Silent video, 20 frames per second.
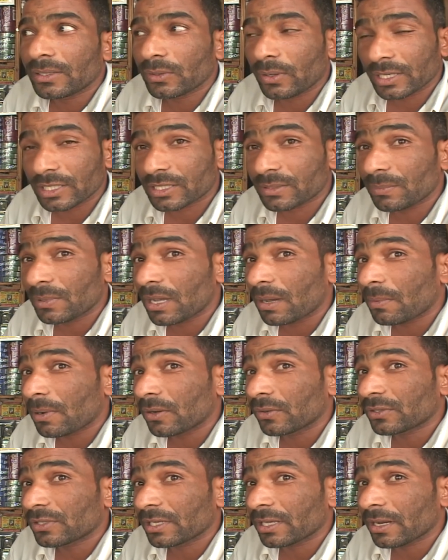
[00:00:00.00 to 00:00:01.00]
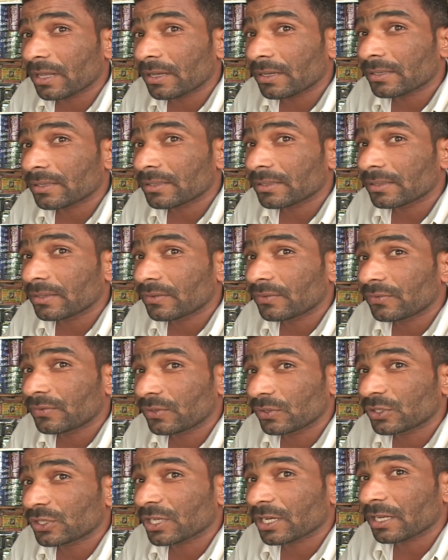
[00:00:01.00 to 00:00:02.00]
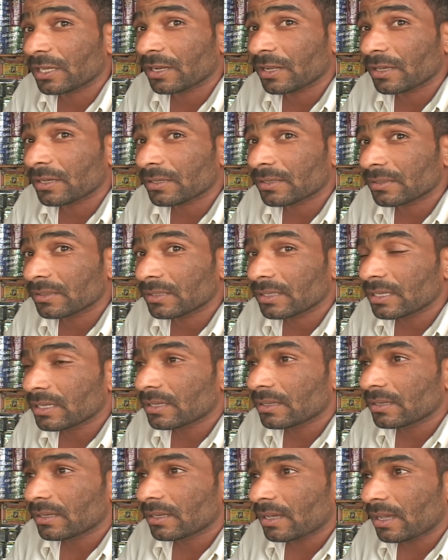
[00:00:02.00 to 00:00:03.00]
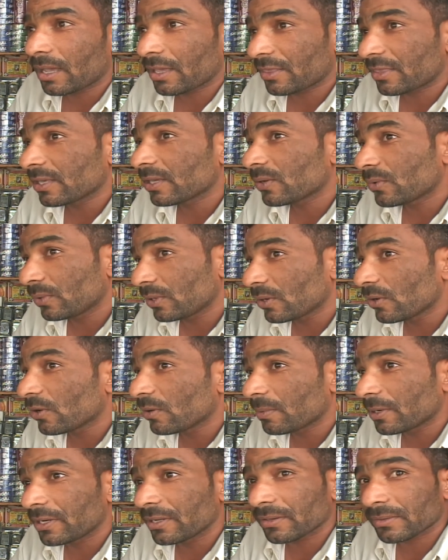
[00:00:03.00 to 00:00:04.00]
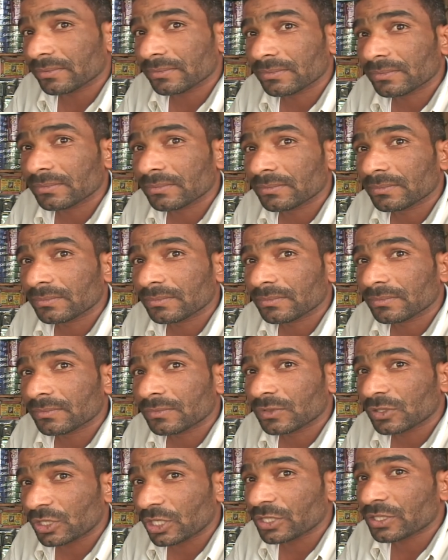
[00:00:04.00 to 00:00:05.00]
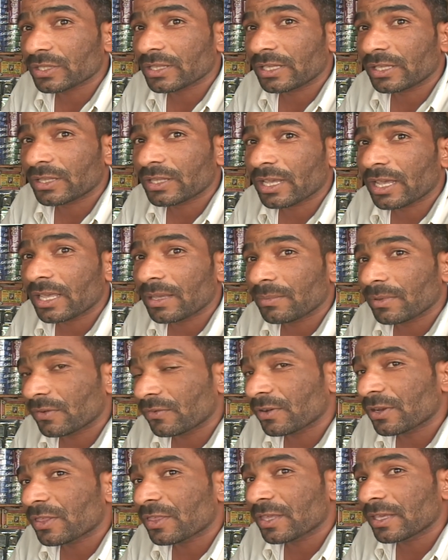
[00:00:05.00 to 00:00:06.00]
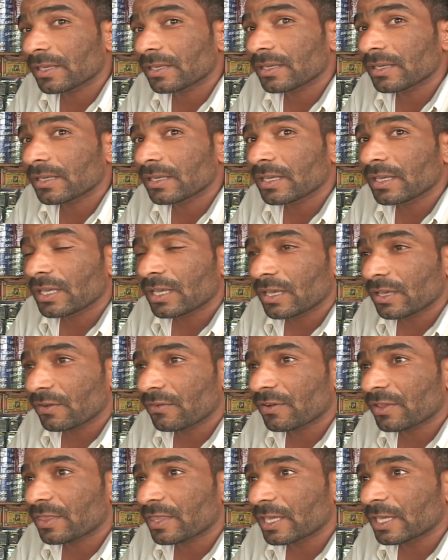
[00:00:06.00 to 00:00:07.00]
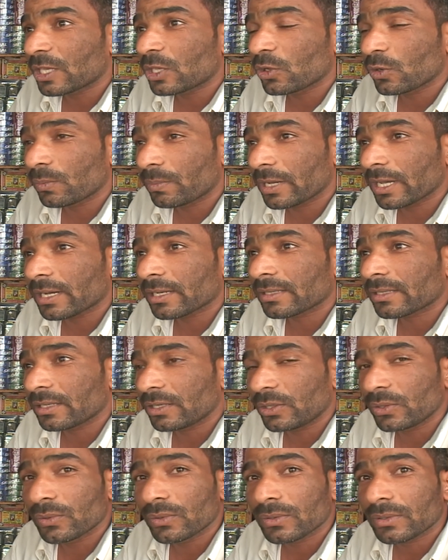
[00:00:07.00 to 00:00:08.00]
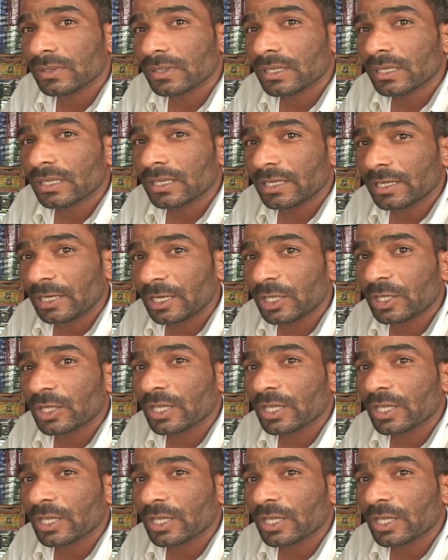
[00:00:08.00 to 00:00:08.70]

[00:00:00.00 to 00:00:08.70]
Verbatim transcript: You ask me about Iraq, future Iraq, I think we go better. Just need time. Everything, everything you build new, need